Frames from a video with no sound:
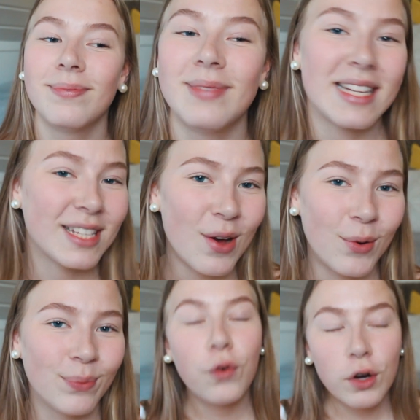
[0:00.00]
let's
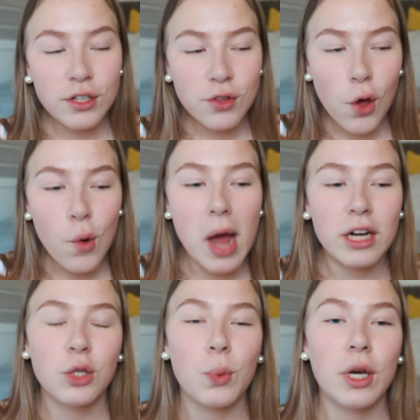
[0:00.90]
go. First though,
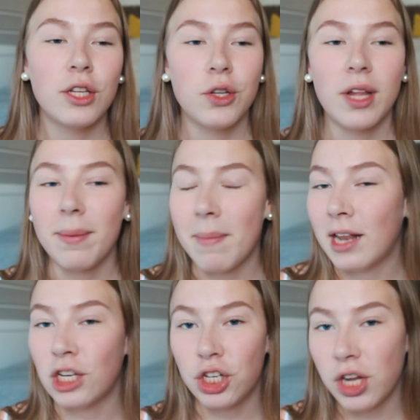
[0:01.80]
I just wanted to like
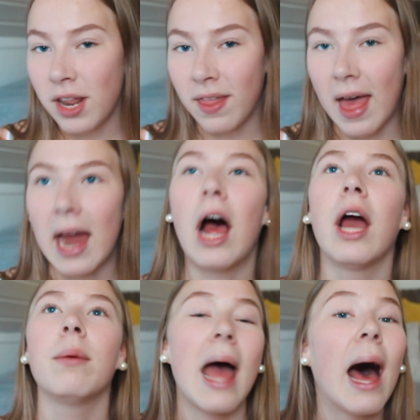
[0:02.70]
mention that
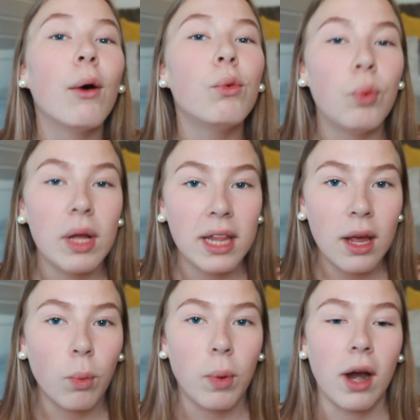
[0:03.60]
I am now
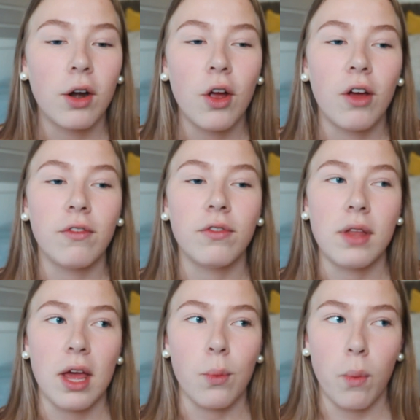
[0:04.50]
really aware of
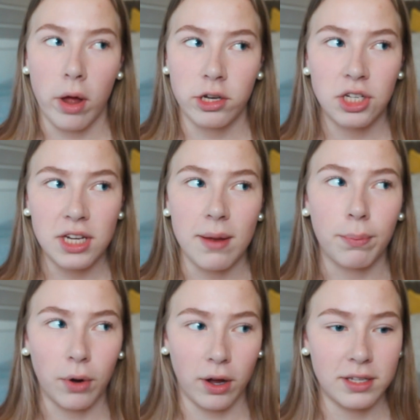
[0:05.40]
like what
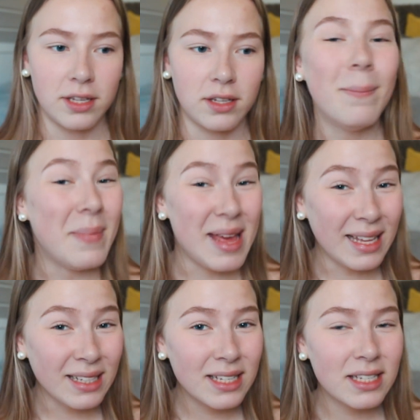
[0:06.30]
cheap prices
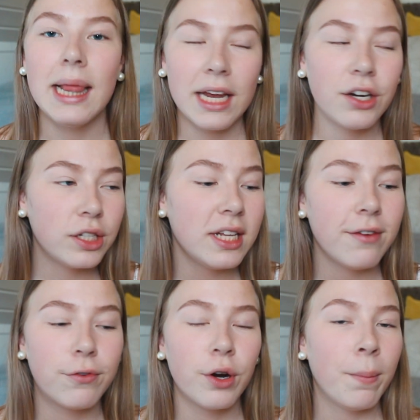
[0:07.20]
means.
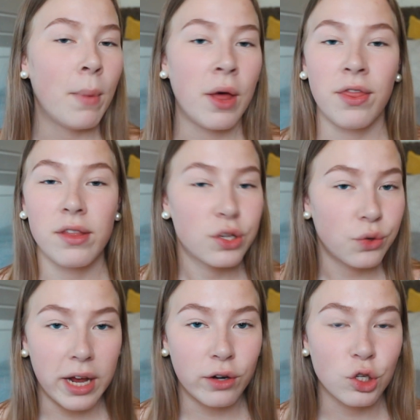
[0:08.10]
Literally for a month
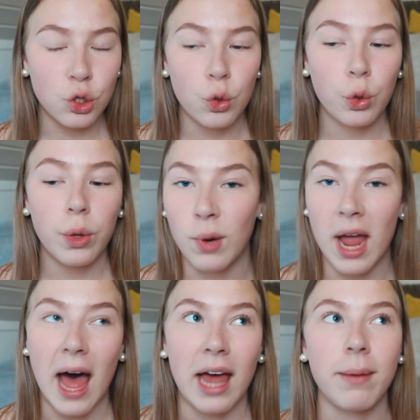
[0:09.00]
straight on school, we
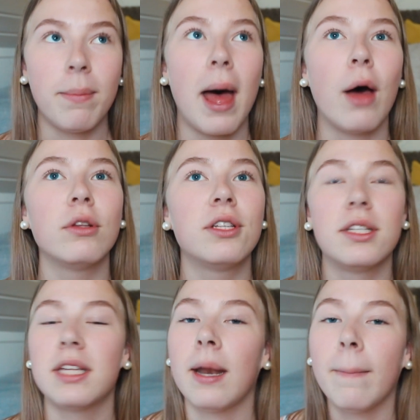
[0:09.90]
had about
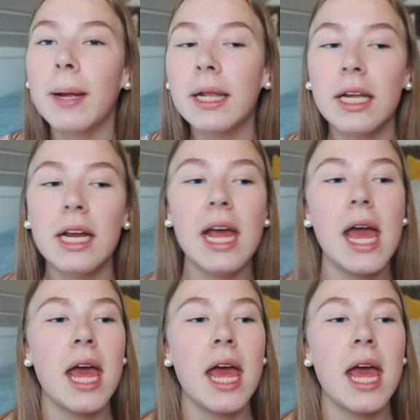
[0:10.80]
sustainability